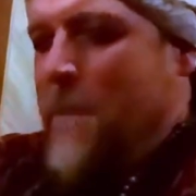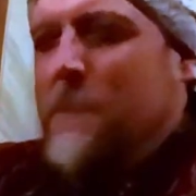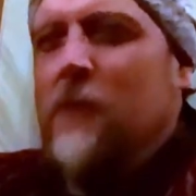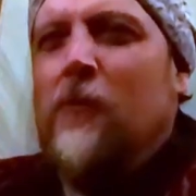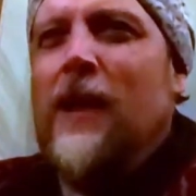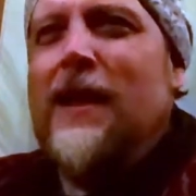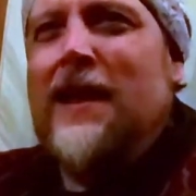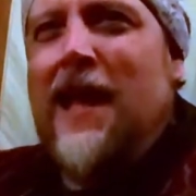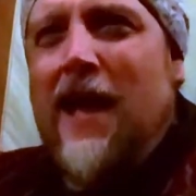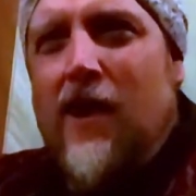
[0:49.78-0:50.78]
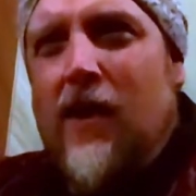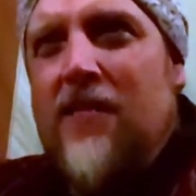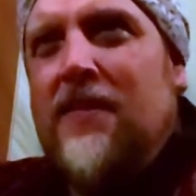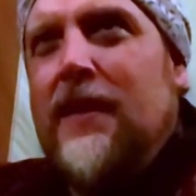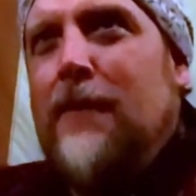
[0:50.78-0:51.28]
right now, I
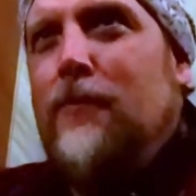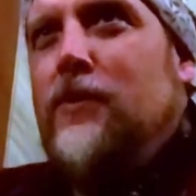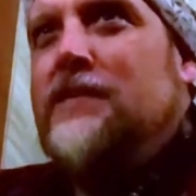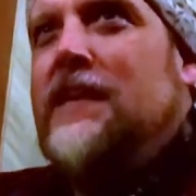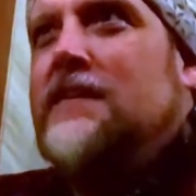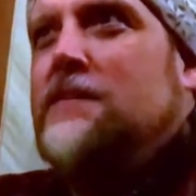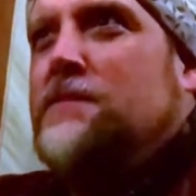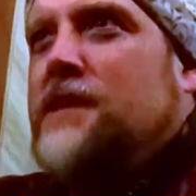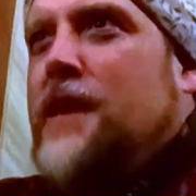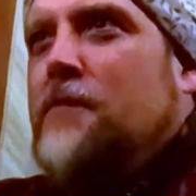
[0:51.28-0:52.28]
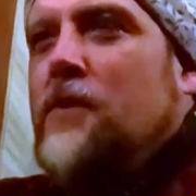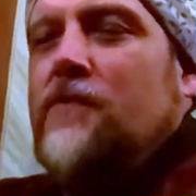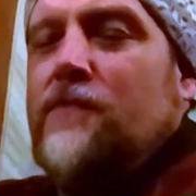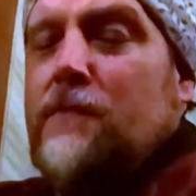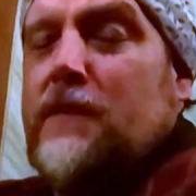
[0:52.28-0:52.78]
think I'm going to take some time
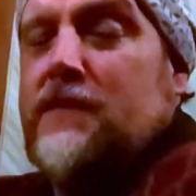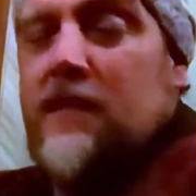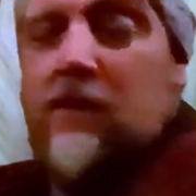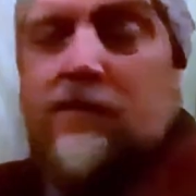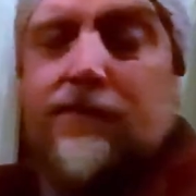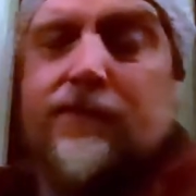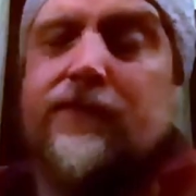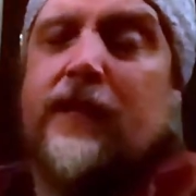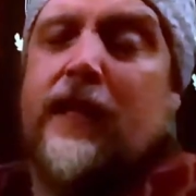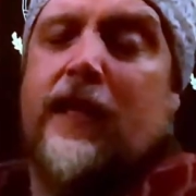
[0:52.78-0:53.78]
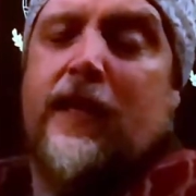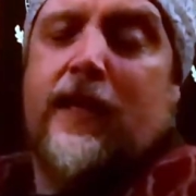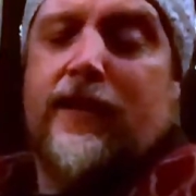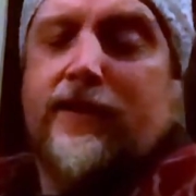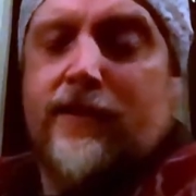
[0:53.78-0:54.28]
off for myself
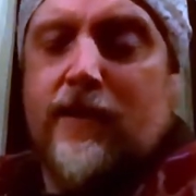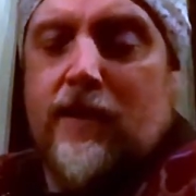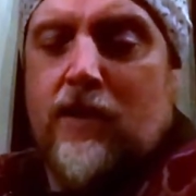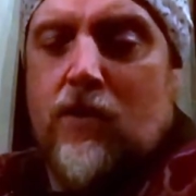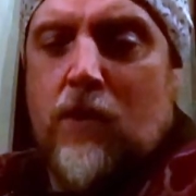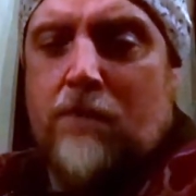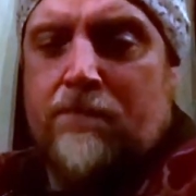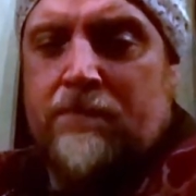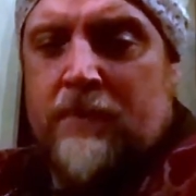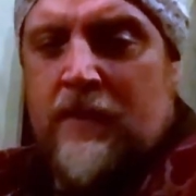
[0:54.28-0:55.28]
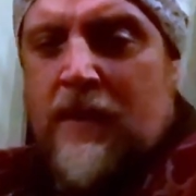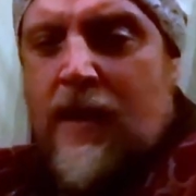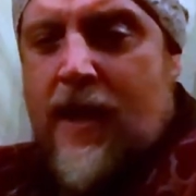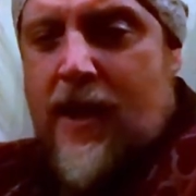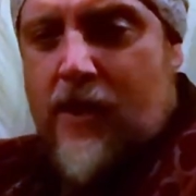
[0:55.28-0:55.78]
and go up
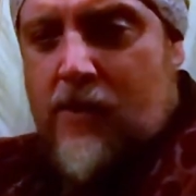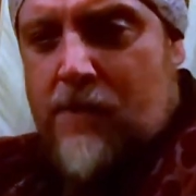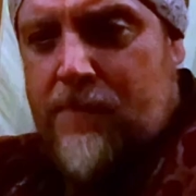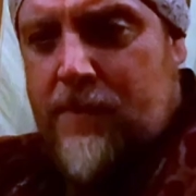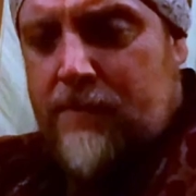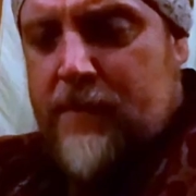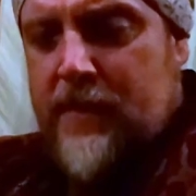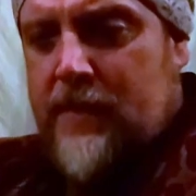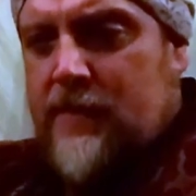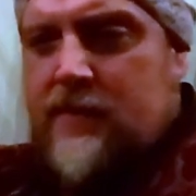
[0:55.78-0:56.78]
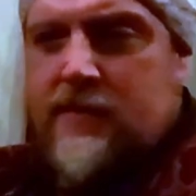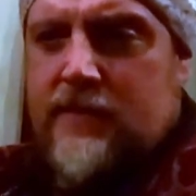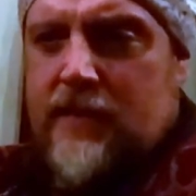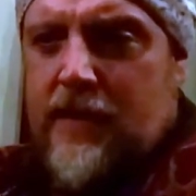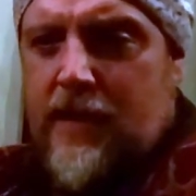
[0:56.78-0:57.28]
higher up in the
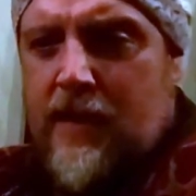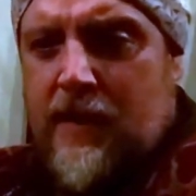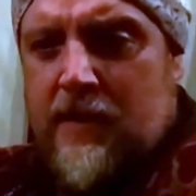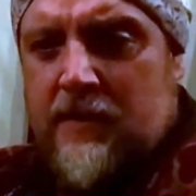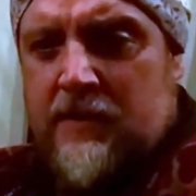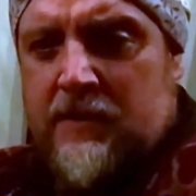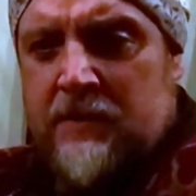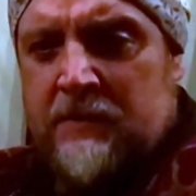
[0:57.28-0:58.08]
peaks and